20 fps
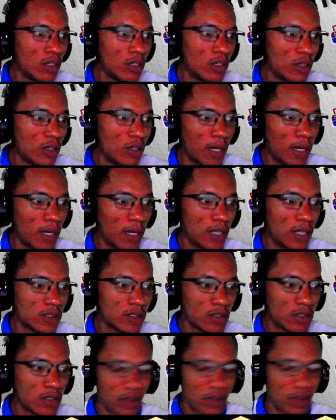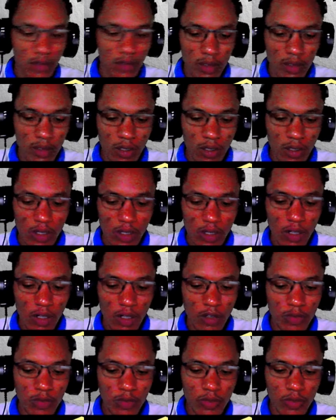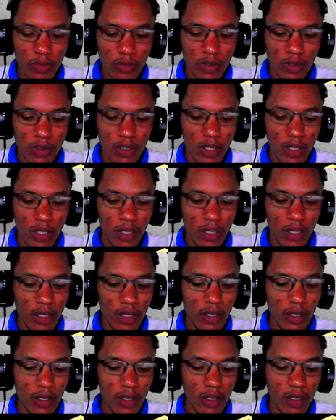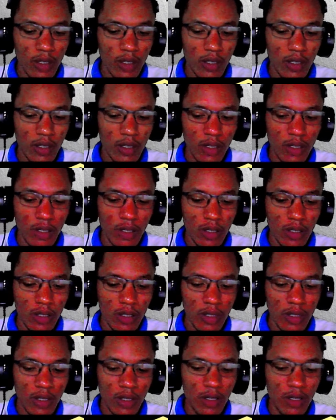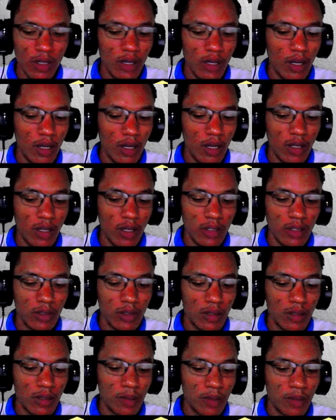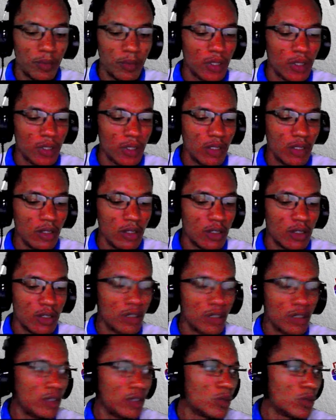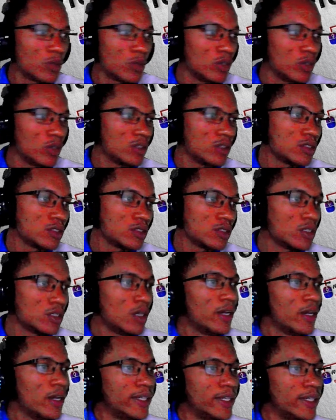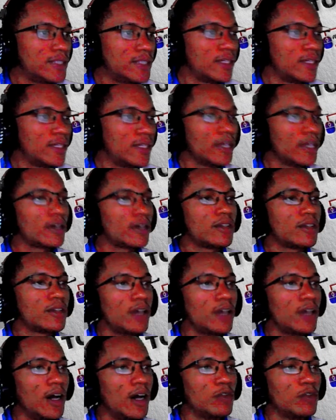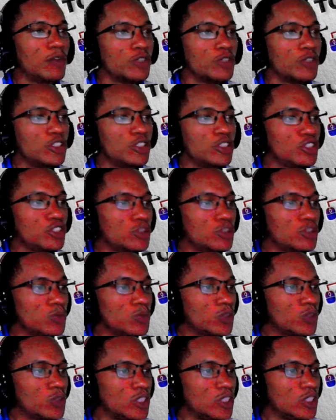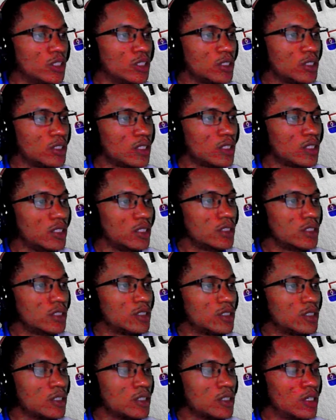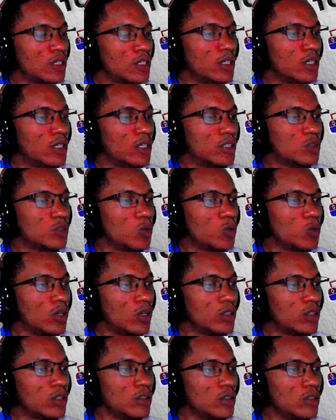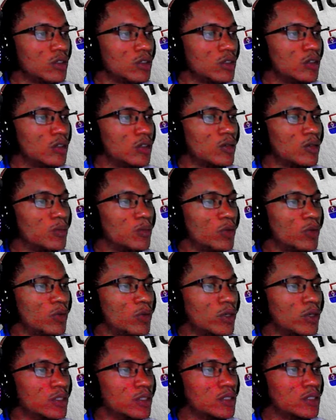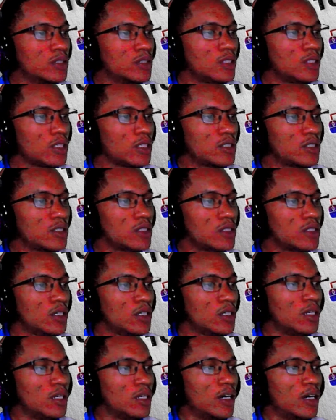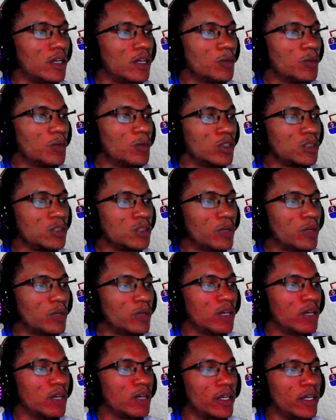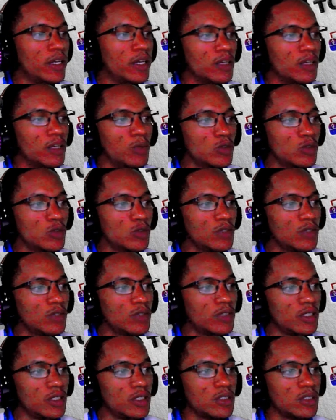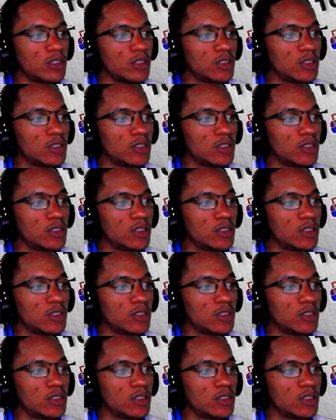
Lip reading: mass of A and B equals, you take the average, which in this case is 1.6, and then multiply it by the amount of things